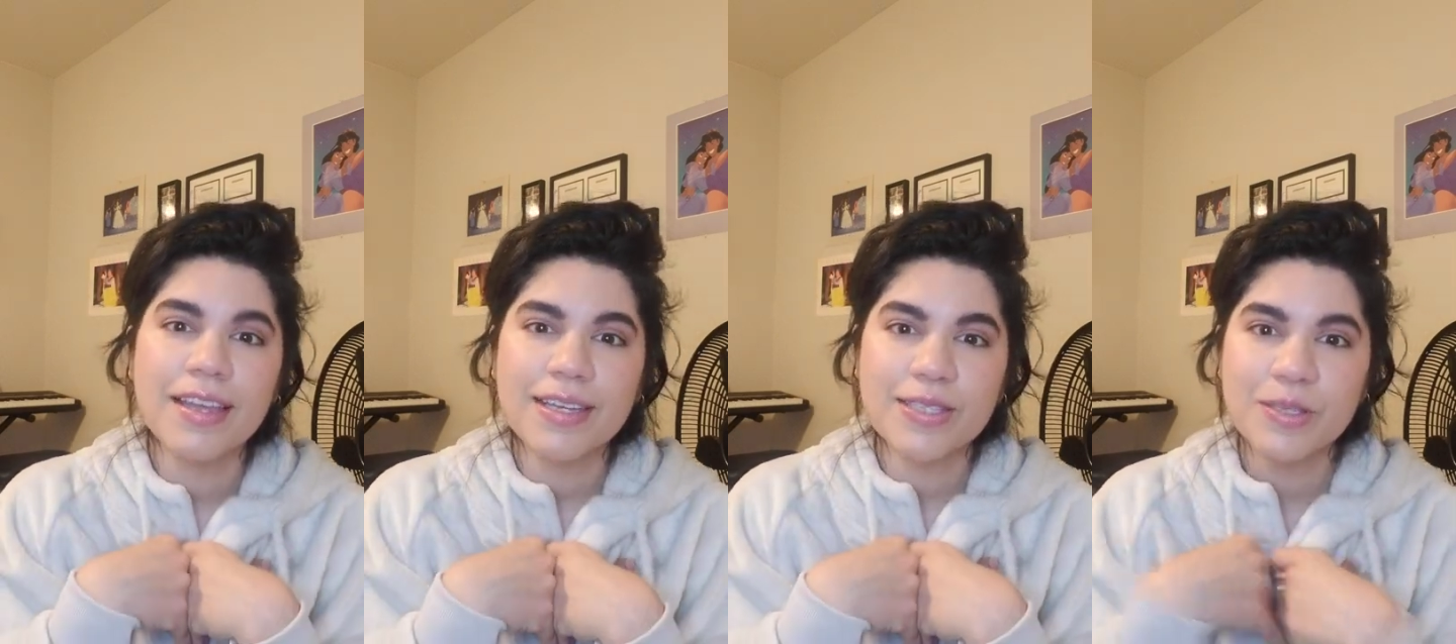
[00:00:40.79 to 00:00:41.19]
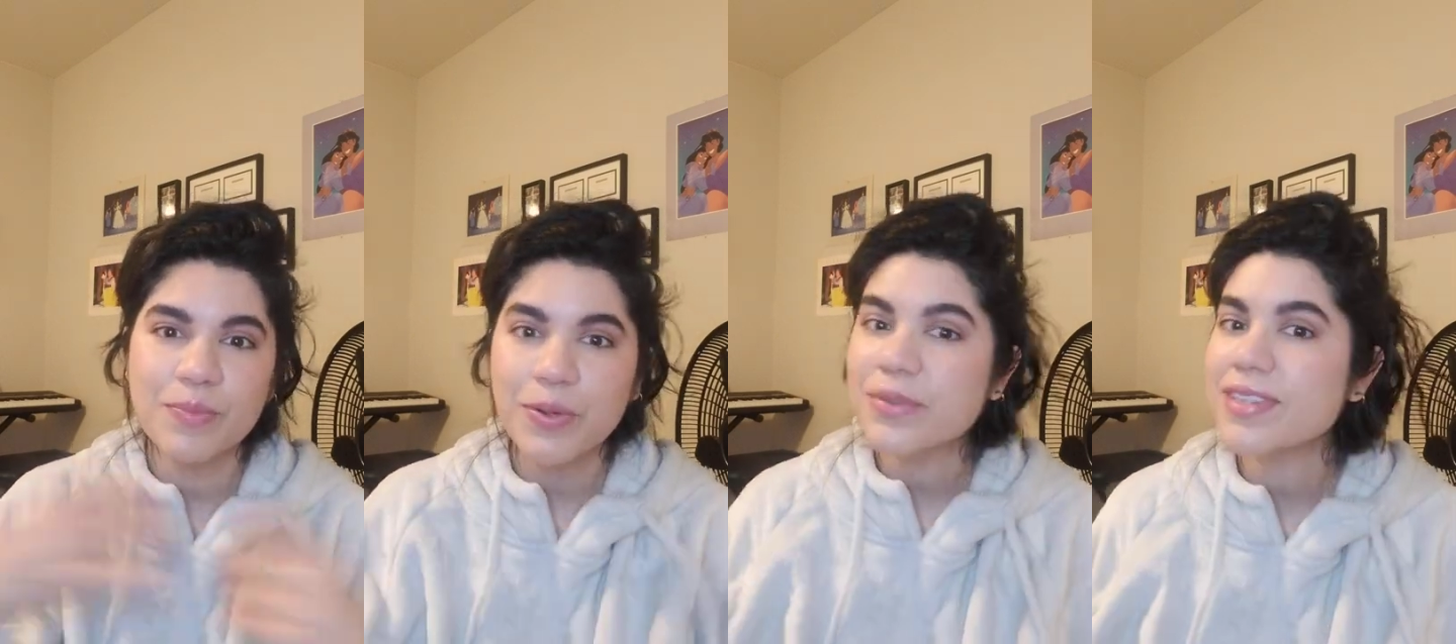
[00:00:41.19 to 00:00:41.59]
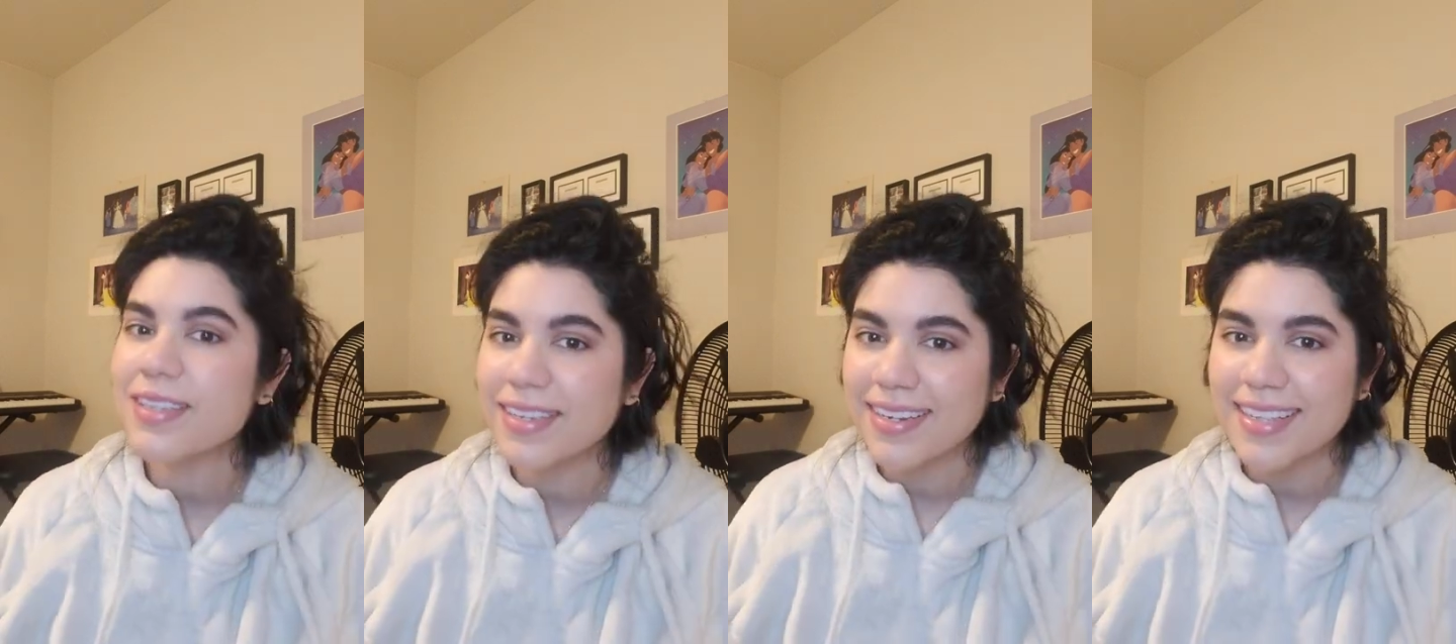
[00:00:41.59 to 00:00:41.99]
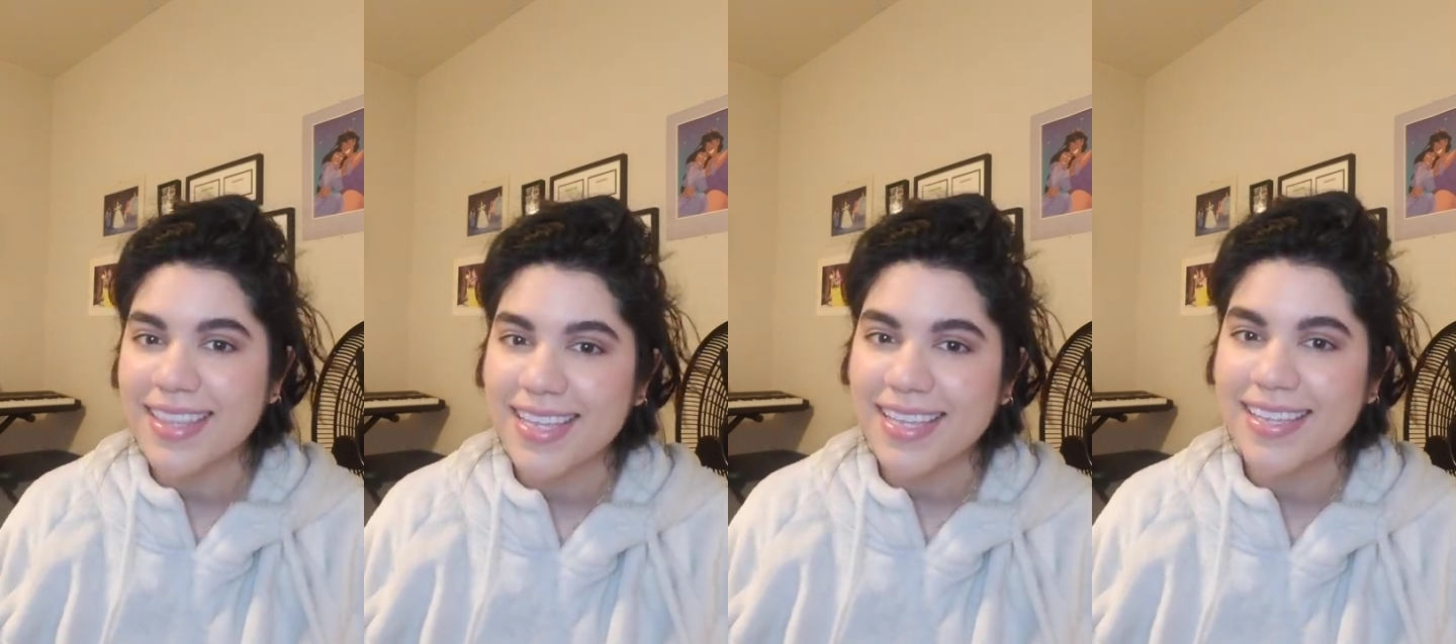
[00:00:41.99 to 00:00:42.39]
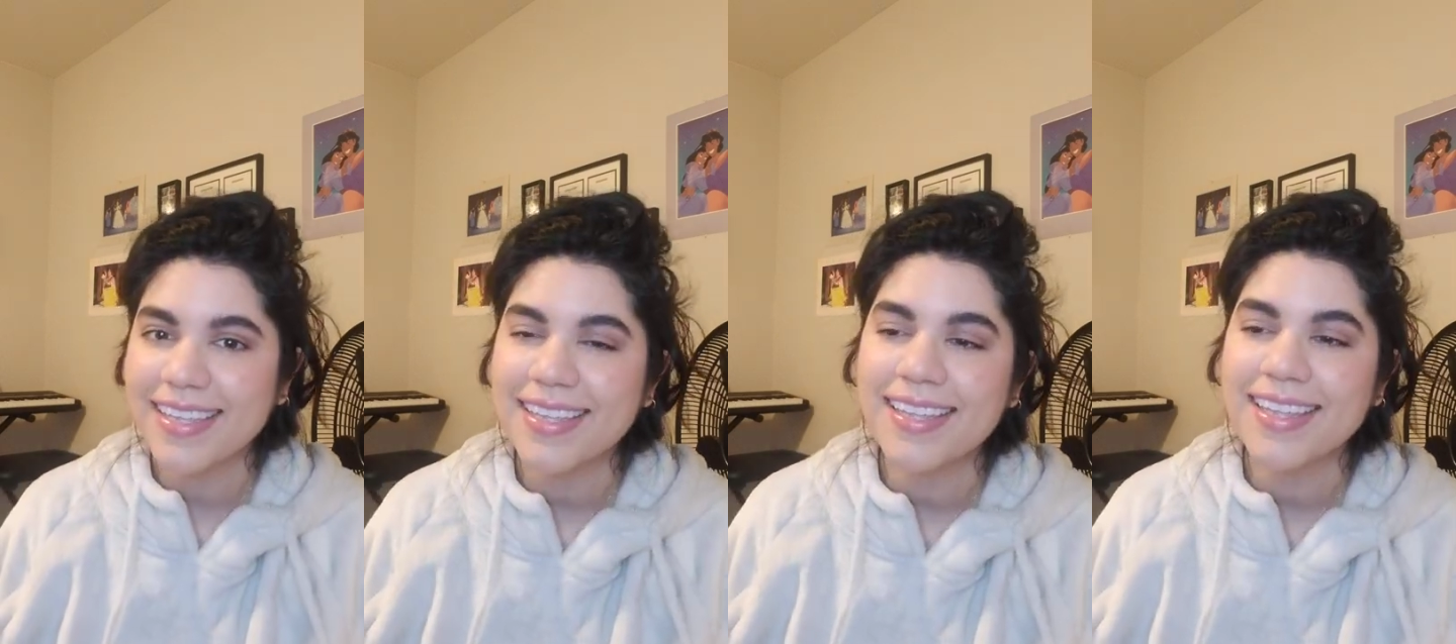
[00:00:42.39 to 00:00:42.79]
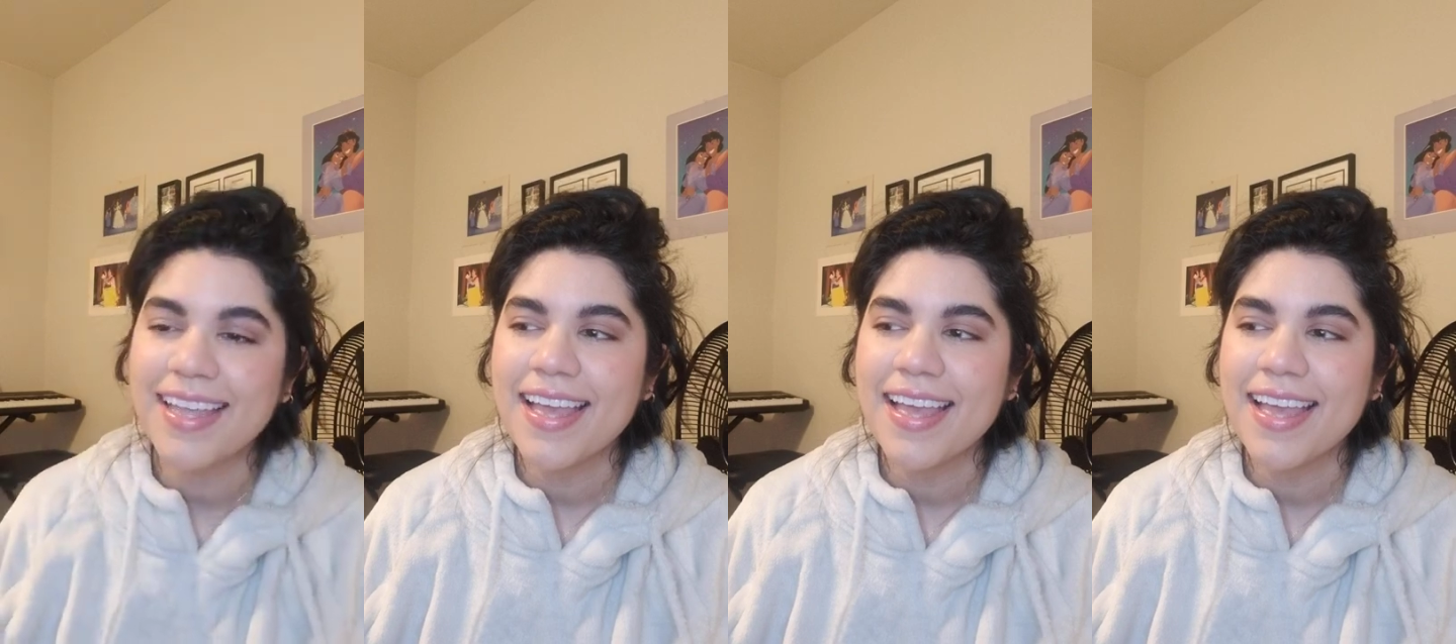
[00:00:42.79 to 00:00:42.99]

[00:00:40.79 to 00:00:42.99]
exposing anything.